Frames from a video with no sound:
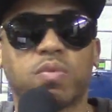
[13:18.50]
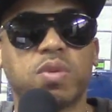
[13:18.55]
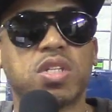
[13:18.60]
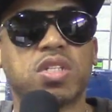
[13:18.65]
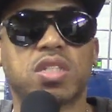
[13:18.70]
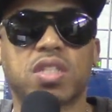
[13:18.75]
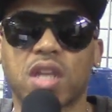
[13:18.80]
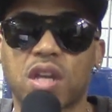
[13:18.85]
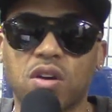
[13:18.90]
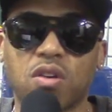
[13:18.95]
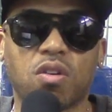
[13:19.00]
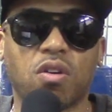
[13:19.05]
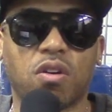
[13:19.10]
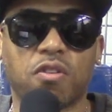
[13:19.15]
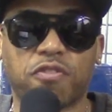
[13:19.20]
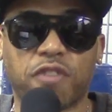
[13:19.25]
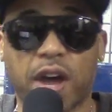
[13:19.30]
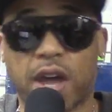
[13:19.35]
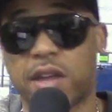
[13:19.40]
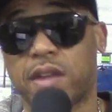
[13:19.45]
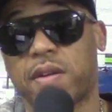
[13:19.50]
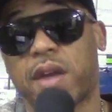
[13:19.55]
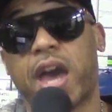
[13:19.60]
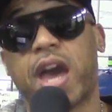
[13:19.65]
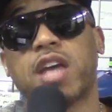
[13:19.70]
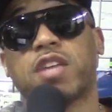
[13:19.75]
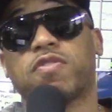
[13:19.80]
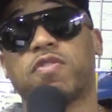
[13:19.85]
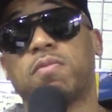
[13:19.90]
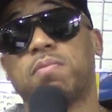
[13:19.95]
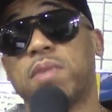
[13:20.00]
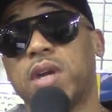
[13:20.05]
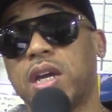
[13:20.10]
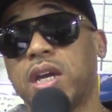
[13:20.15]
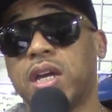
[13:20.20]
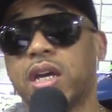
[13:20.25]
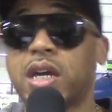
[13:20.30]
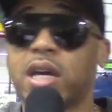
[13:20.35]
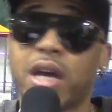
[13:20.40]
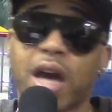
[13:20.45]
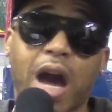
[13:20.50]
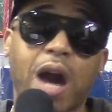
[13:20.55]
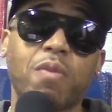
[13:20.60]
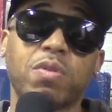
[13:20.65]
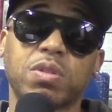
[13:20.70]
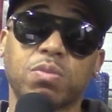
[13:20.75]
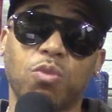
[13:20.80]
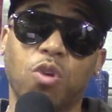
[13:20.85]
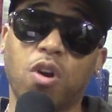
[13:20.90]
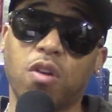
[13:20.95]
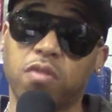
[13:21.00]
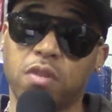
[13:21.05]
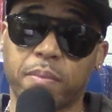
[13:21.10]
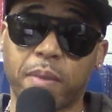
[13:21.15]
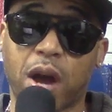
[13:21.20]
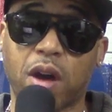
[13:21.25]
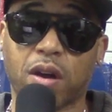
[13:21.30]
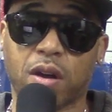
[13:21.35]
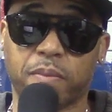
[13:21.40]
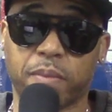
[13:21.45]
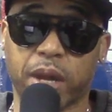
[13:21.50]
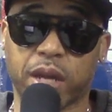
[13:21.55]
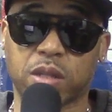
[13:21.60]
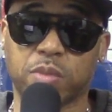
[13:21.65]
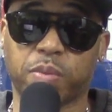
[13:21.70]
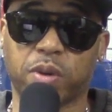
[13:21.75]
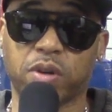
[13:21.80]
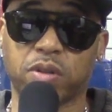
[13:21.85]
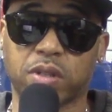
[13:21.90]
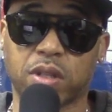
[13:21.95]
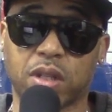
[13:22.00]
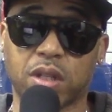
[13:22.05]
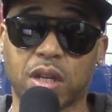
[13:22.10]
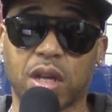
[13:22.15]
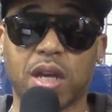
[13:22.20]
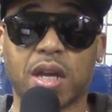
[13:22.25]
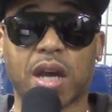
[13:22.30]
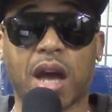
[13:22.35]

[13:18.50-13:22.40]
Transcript: we still gonna fight. As for me, I was more of a Malcolm X person.